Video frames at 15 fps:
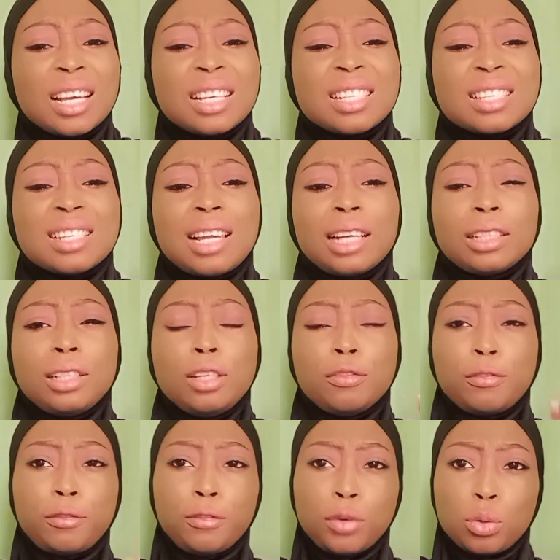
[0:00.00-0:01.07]
is likely
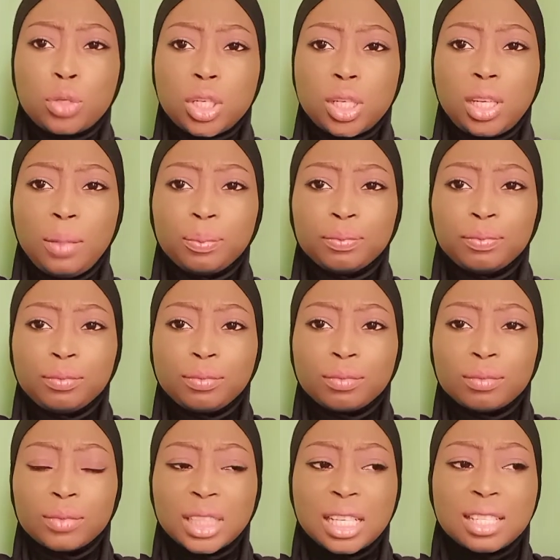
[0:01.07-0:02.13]
fruity.
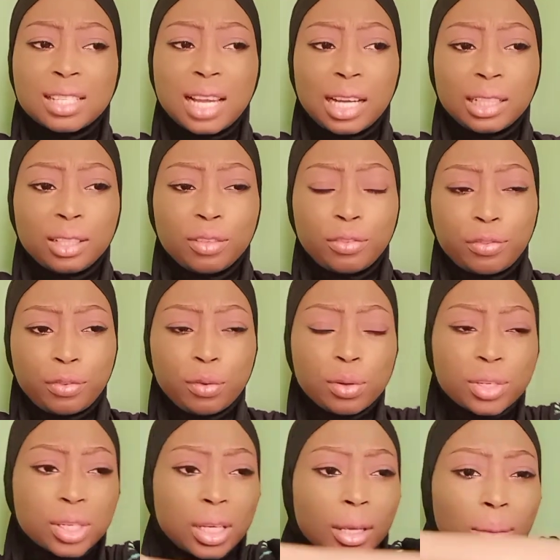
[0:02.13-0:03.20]
It's likely fruity.